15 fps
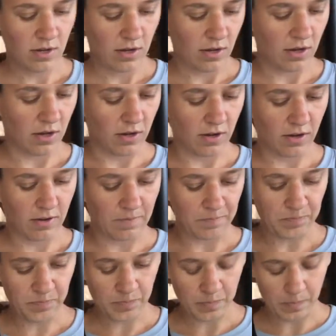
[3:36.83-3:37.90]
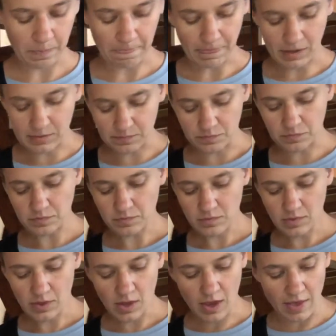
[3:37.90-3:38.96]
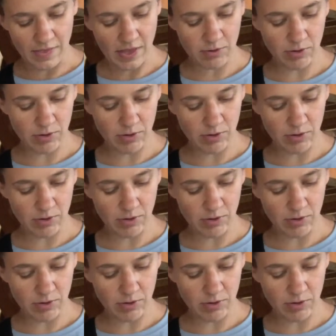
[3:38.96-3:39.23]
And then